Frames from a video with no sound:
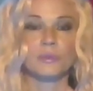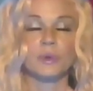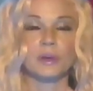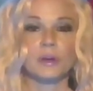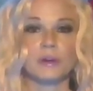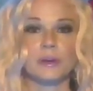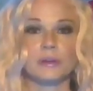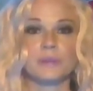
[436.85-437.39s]

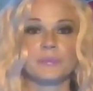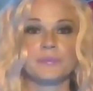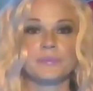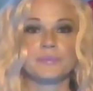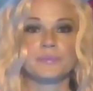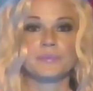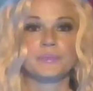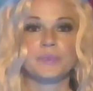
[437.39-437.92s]
where
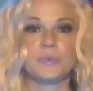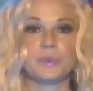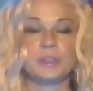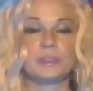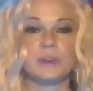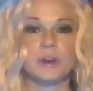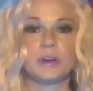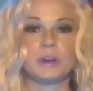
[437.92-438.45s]

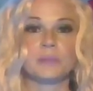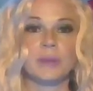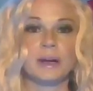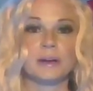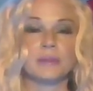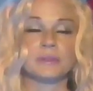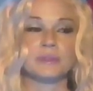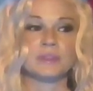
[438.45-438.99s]
we talk
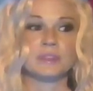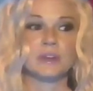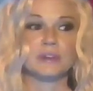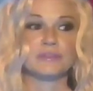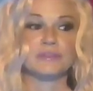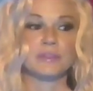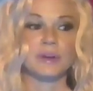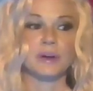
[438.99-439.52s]
about
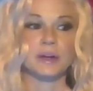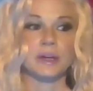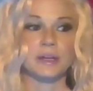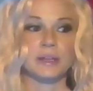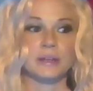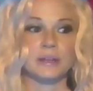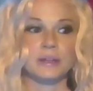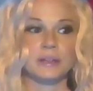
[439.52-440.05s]
stuff
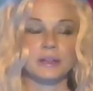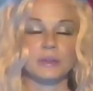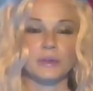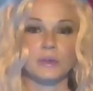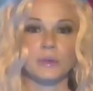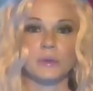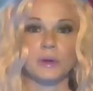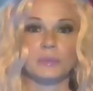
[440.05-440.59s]
on,
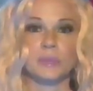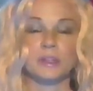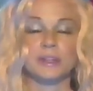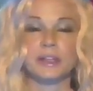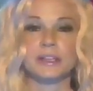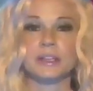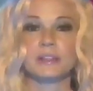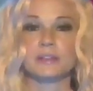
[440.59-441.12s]
a
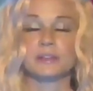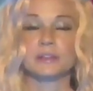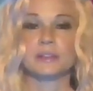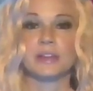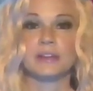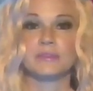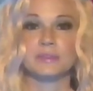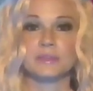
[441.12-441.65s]

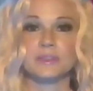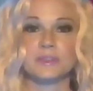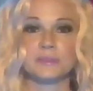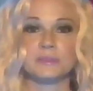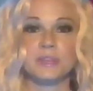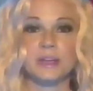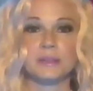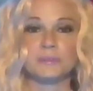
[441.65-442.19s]
molecular level,
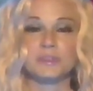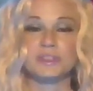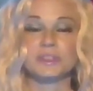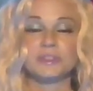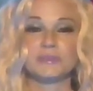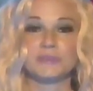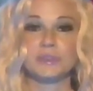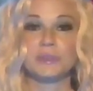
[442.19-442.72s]
sometimes
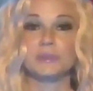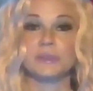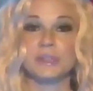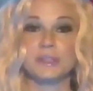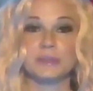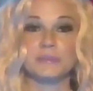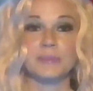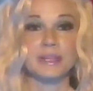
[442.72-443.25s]
just
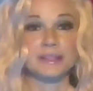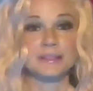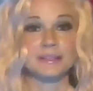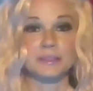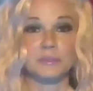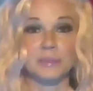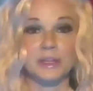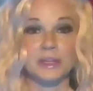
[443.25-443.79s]
viewing it
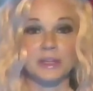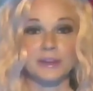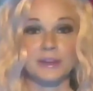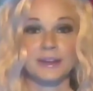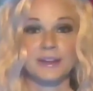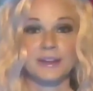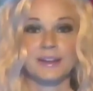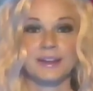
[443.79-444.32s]
makes it
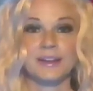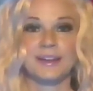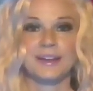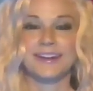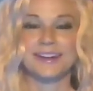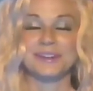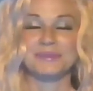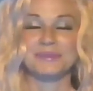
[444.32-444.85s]
appear.
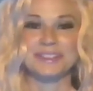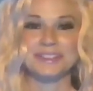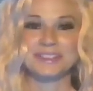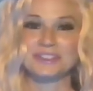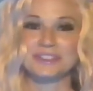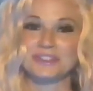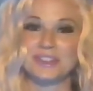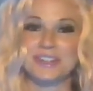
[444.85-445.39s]

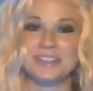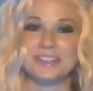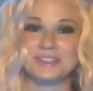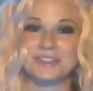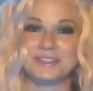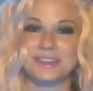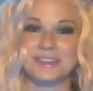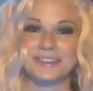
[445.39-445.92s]
It's a
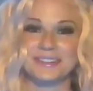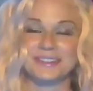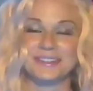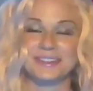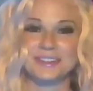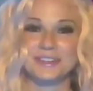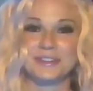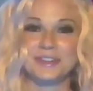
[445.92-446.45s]
strange
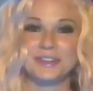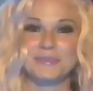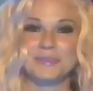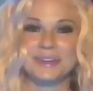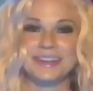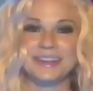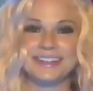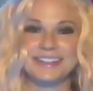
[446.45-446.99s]

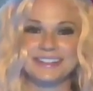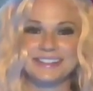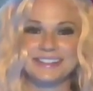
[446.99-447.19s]
theory, but